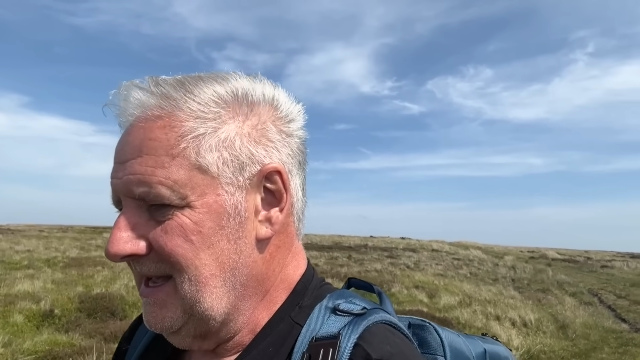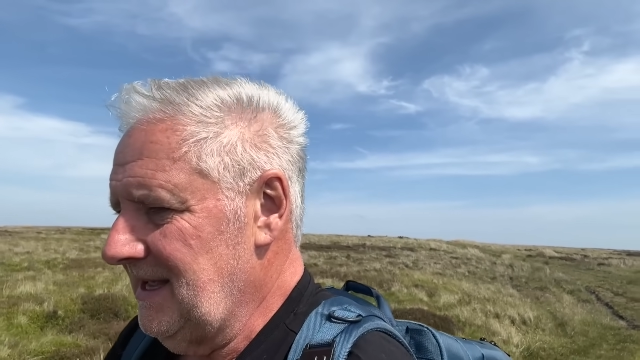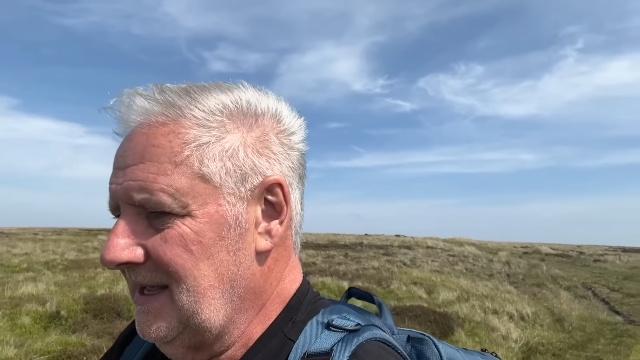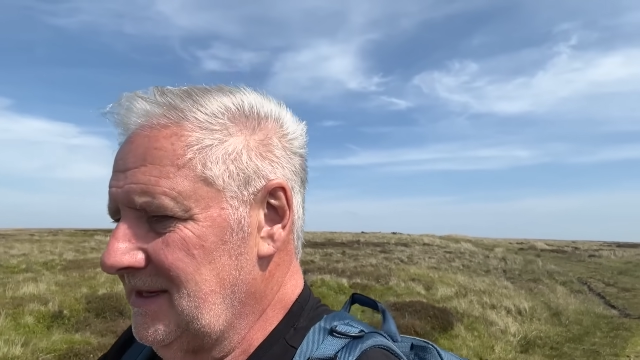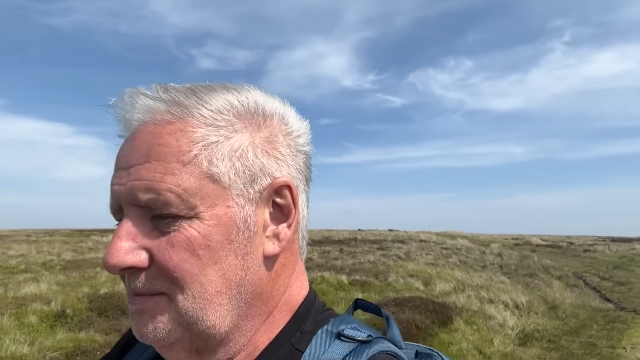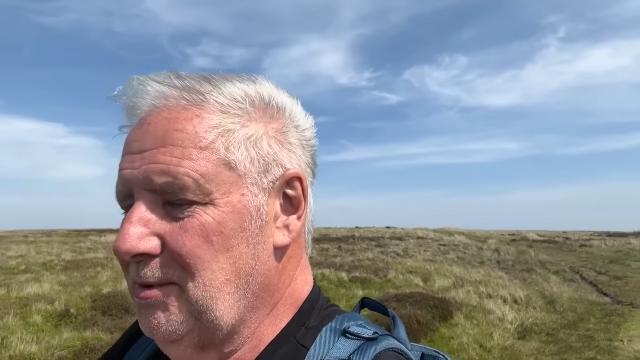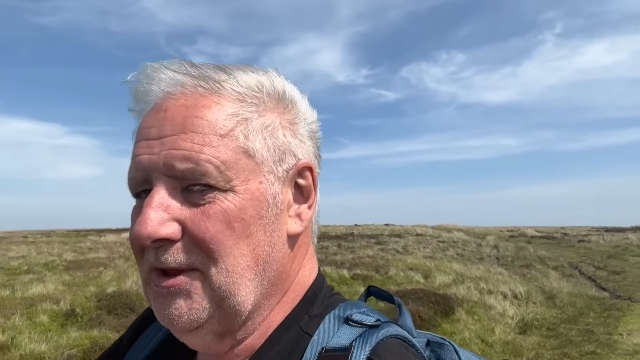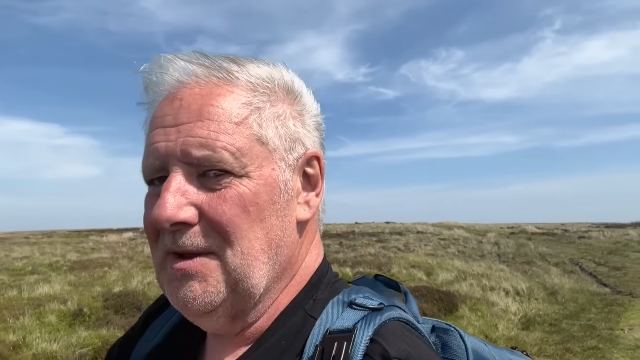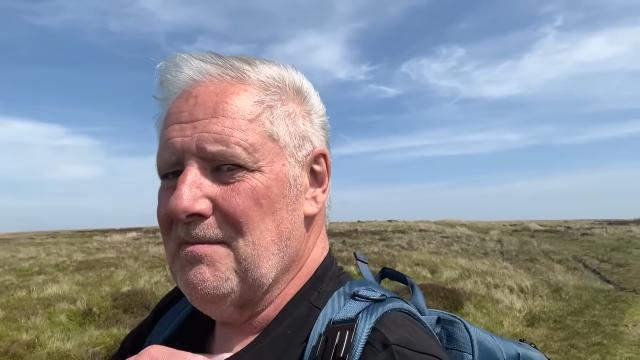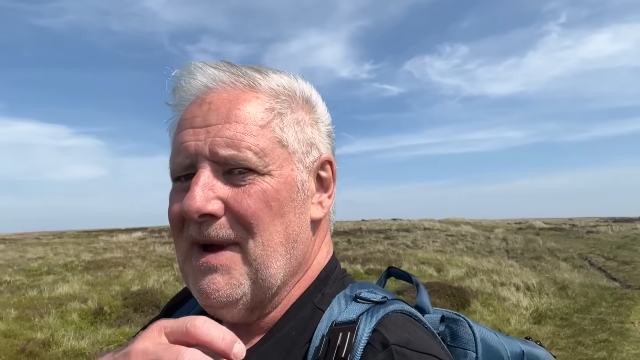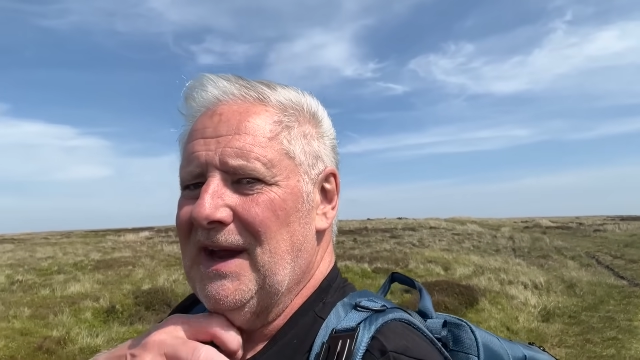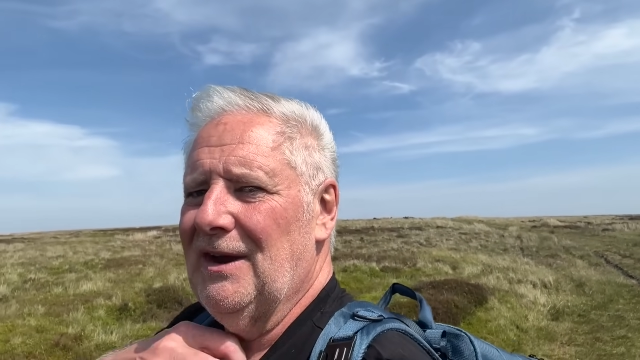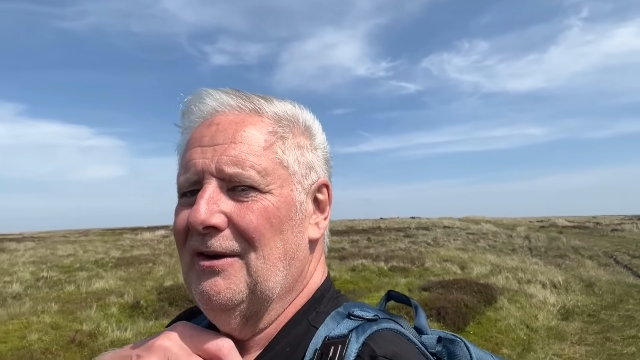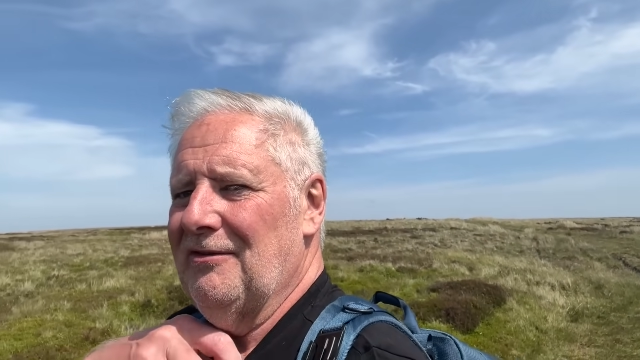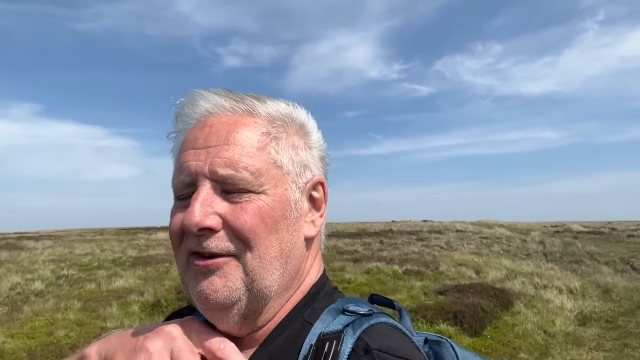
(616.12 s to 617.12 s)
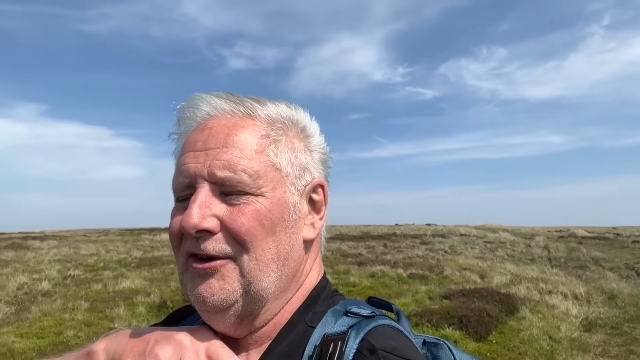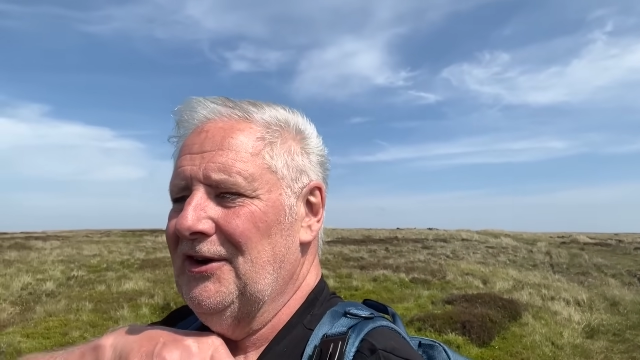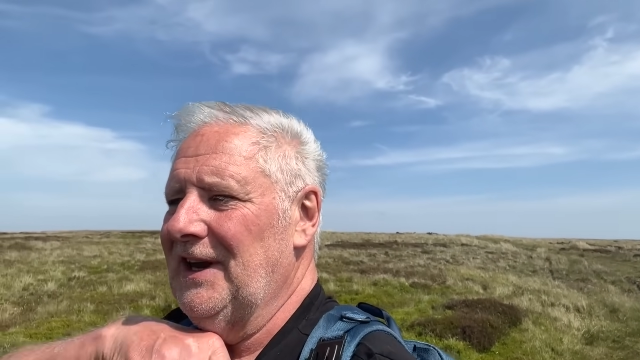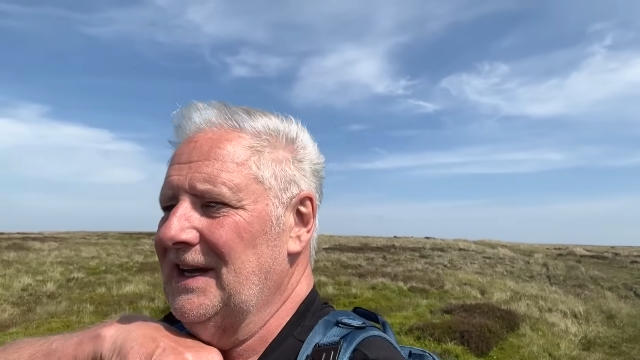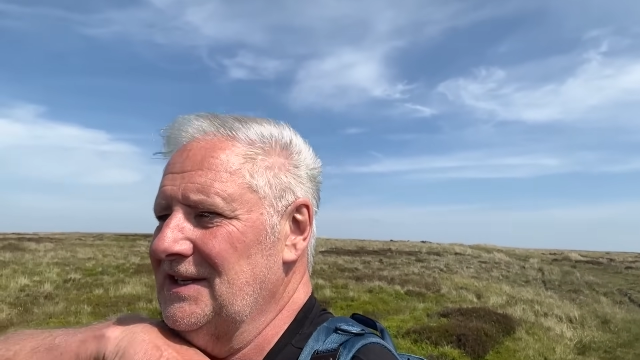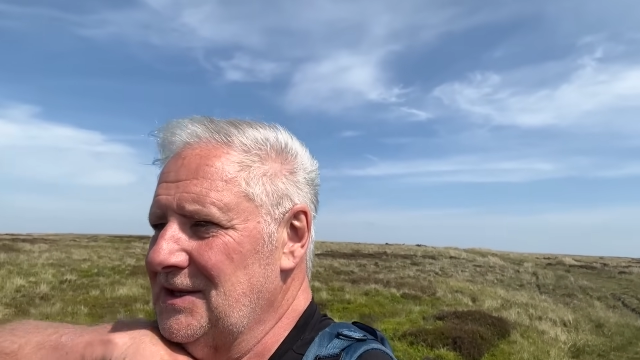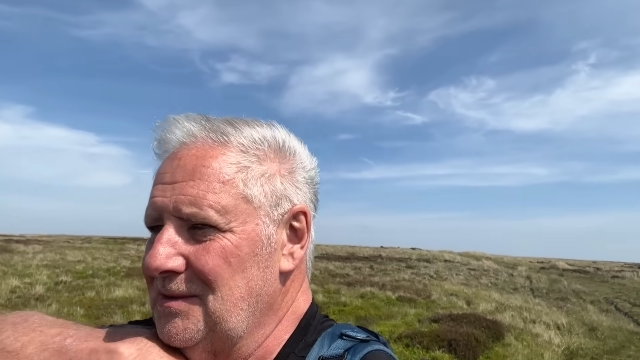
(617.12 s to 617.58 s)
let's put the microphone
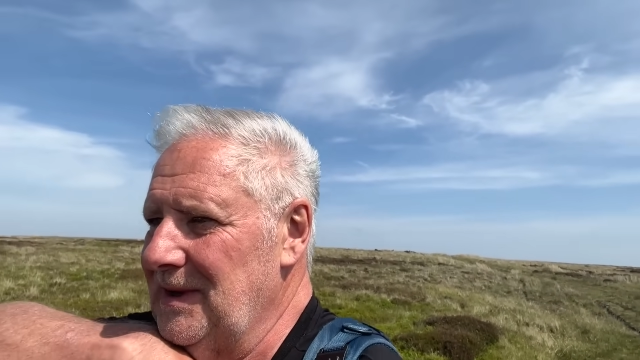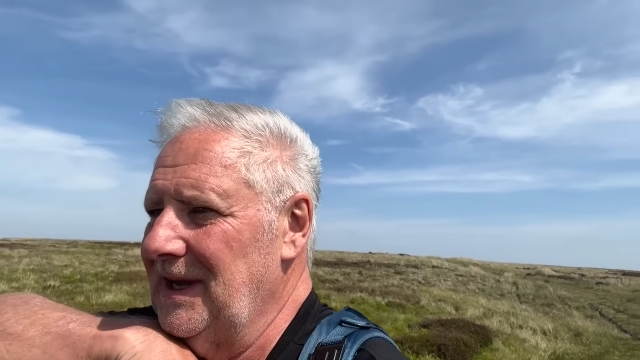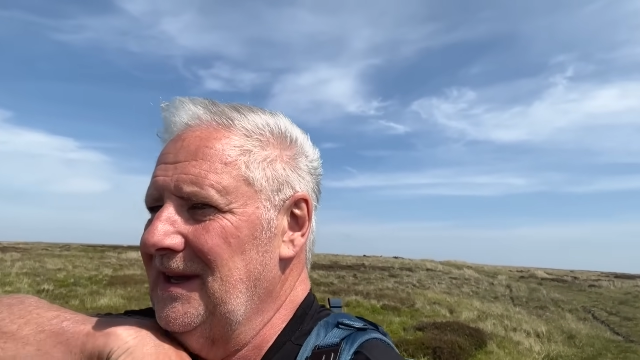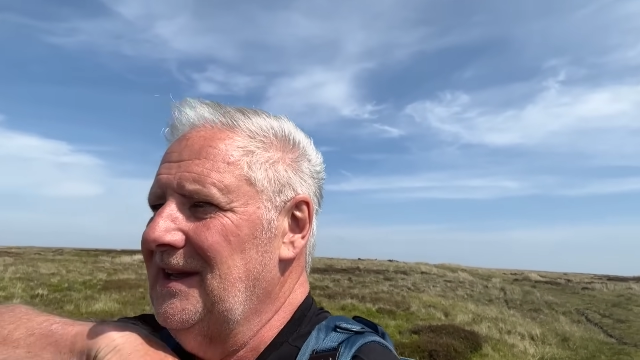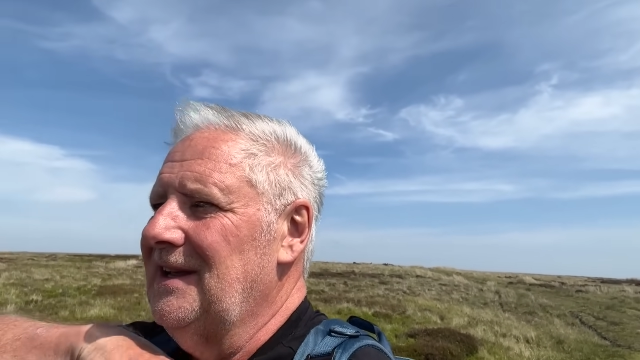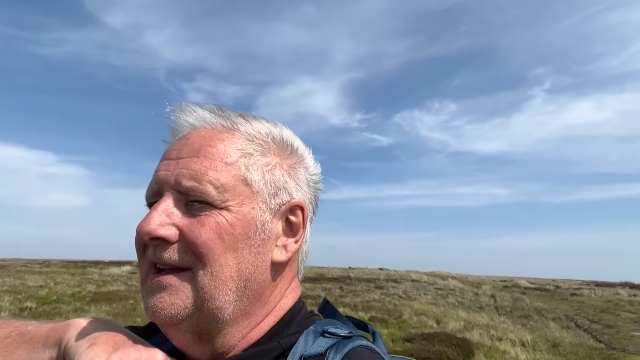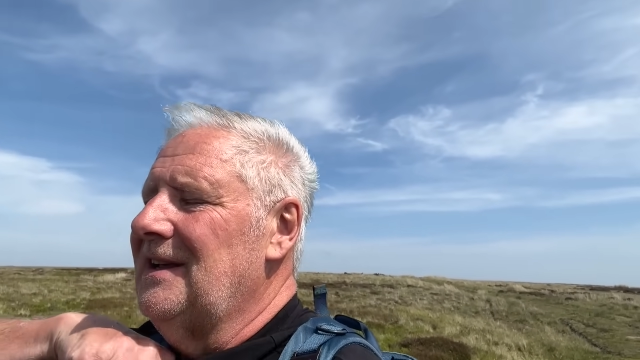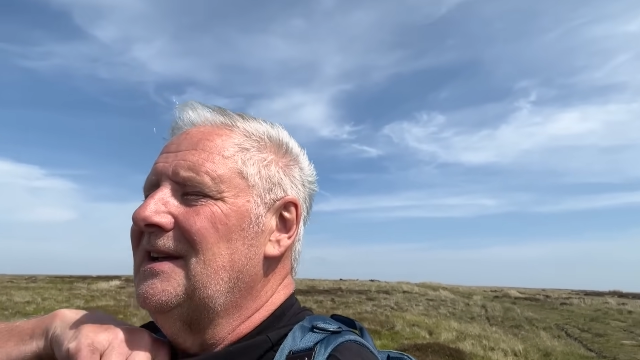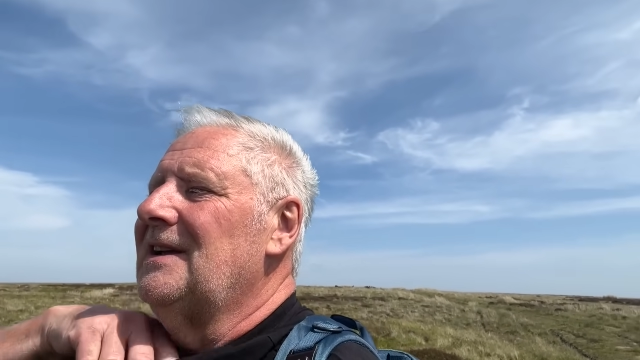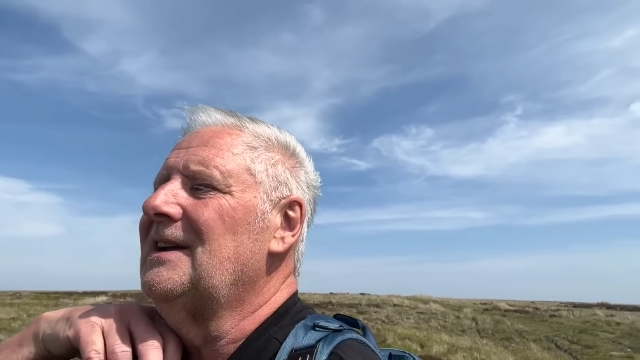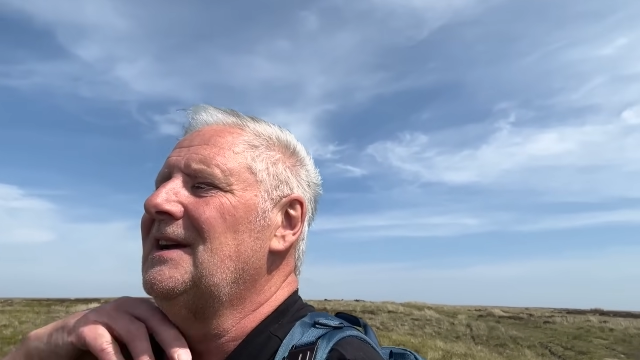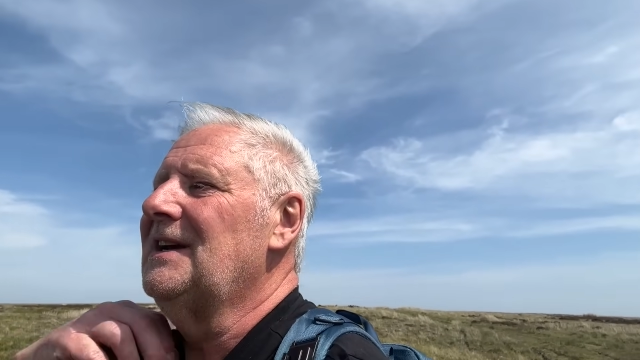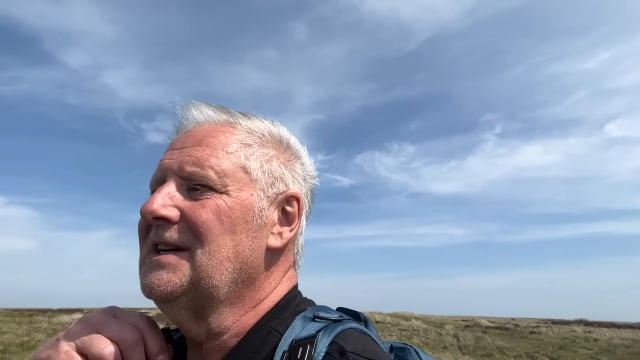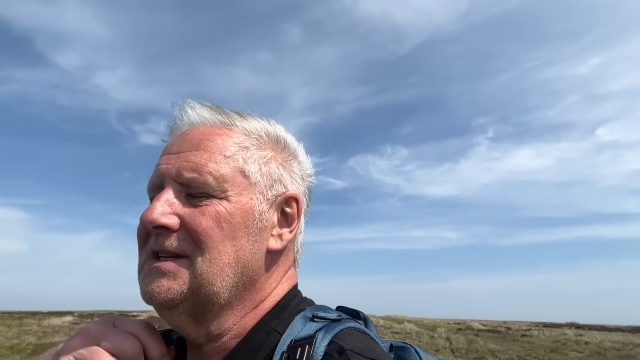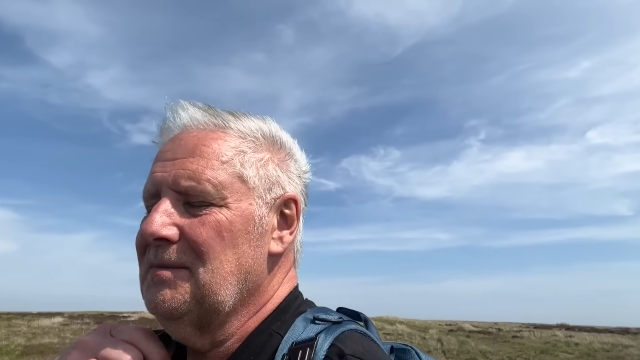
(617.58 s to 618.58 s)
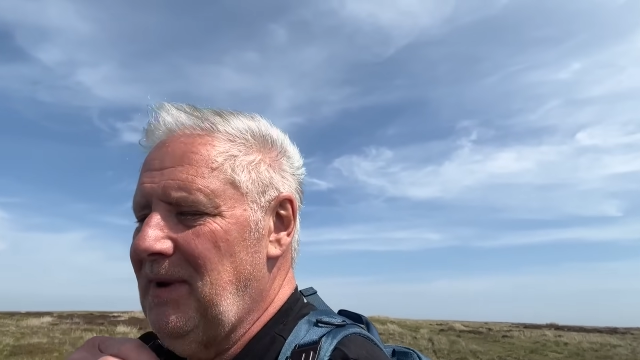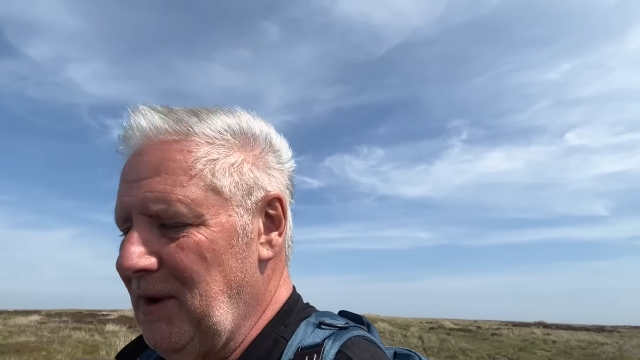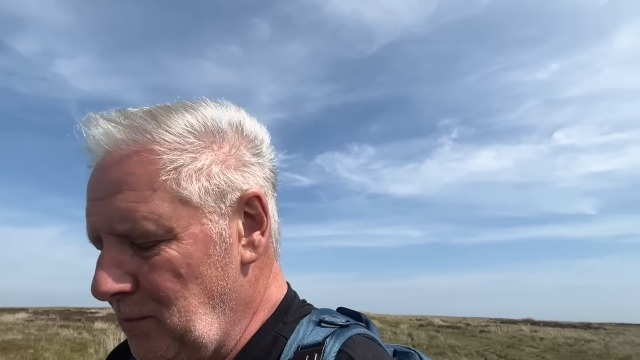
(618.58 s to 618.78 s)
next to it it's a bit